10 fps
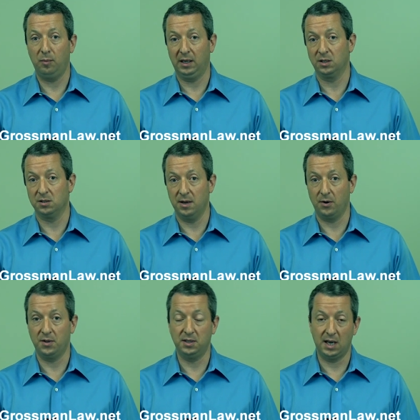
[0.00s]
because they're
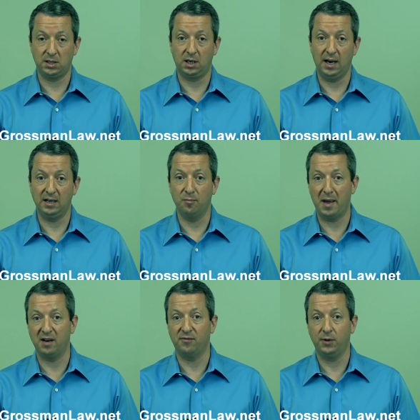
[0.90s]
the designated
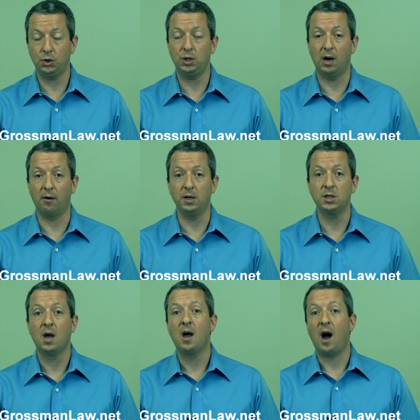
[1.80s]
beneficiaries
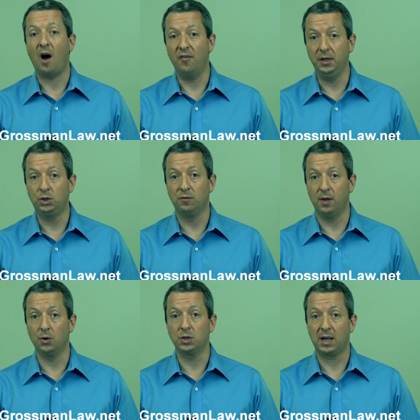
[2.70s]
of each of
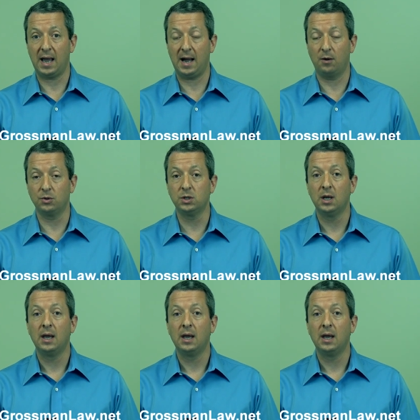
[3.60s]
those accounts,